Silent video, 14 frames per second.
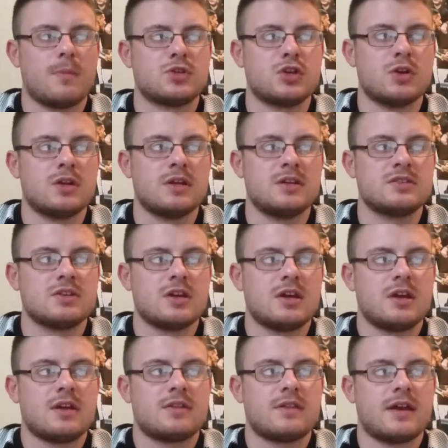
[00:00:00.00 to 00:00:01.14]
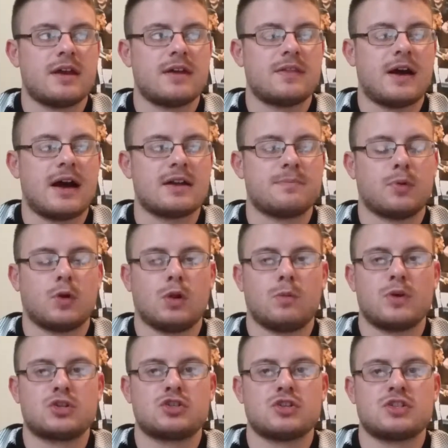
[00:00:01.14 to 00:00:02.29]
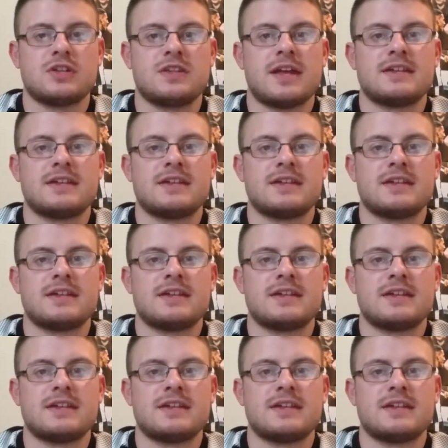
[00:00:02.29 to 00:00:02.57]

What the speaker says: opportunities. They had a ball which just hit